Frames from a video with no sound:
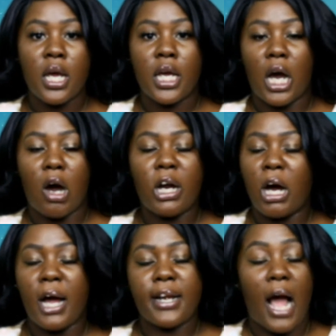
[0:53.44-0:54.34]

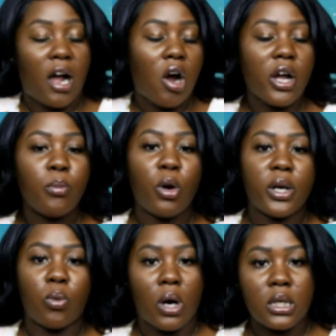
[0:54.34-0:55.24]
I caught him
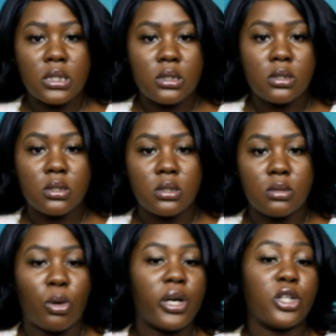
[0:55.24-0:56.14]

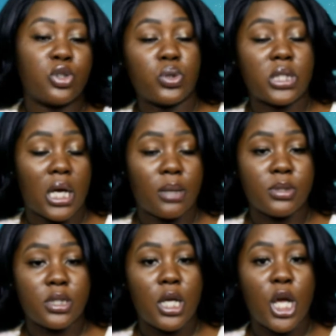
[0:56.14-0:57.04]
more than two times.